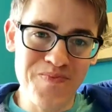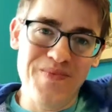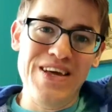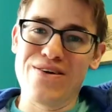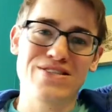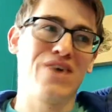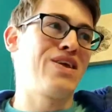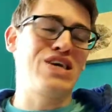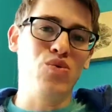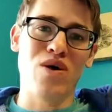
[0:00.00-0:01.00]
it's not
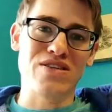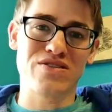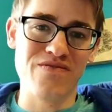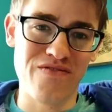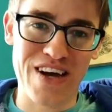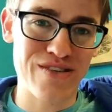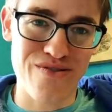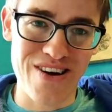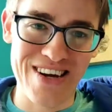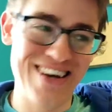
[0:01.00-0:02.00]
like you won some
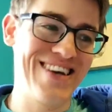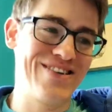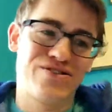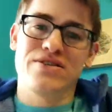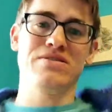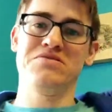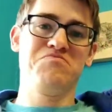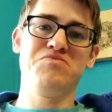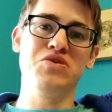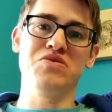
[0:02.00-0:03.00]
victory. You're just
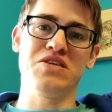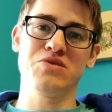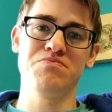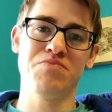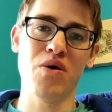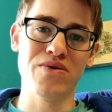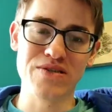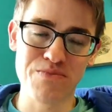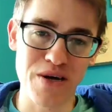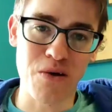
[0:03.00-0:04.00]
doing this
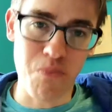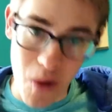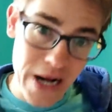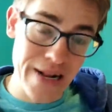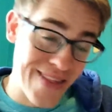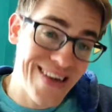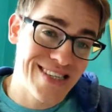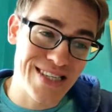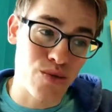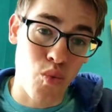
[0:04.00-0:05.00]
pose, but your brain
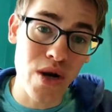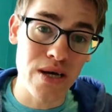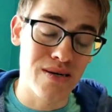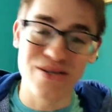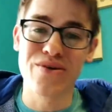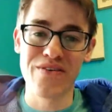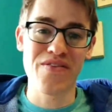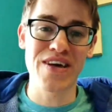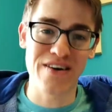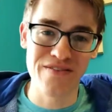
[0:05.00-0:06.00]
thinks it's real.
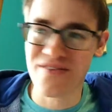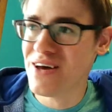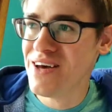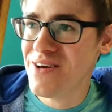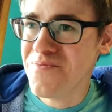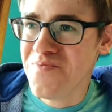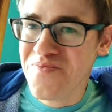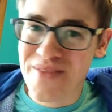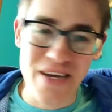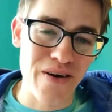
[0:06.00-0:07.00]
Think of,
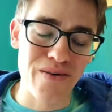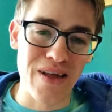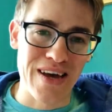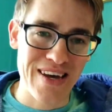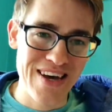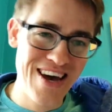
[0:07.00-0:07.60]
like